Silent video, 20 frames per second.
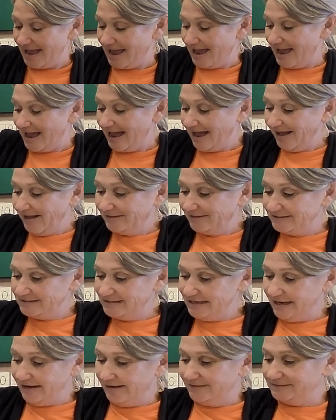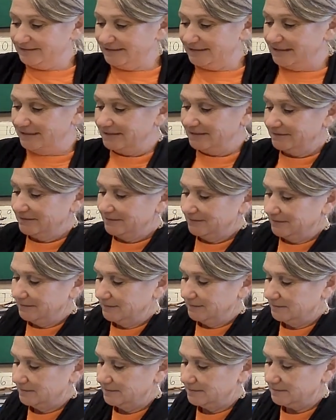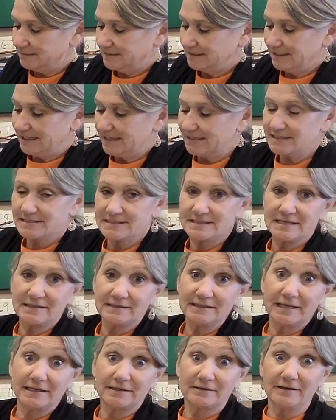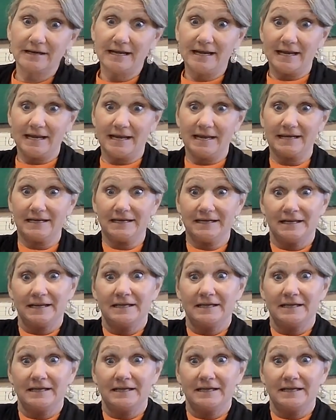Allie alligator likes the letter A.